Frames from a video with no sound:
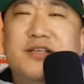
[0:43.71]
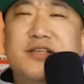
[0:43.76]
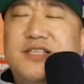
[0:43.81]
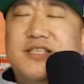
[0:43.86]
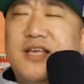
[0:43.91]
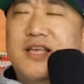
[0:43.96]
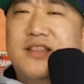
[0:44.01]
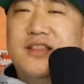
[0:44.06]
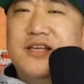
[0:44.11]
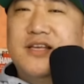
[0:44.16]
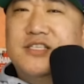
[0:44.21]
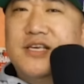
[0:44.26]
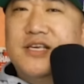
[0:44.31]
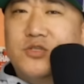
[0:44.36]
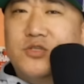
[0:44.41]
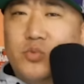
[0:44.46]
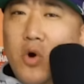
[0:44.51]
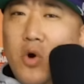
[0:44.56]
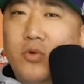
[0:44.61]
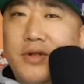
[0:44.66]
they, they see
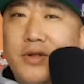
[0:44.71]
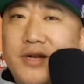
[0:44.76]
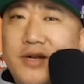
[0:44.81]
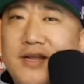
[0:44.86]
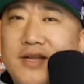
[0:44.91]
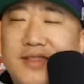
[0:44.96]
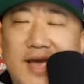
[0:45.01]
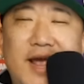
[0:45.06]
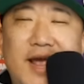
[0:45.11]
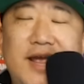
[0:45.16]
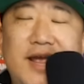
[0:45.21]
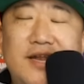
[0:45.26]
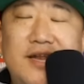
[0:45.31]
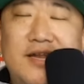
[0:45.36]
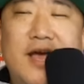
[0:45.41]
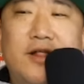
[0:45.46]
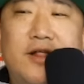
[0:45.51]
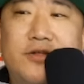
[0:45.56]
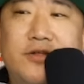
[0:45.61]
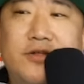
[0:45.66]
us rolling. They hate
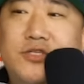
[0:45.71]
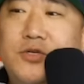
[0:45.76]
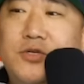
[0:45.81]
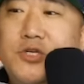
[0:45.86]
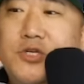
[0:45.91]
an L S U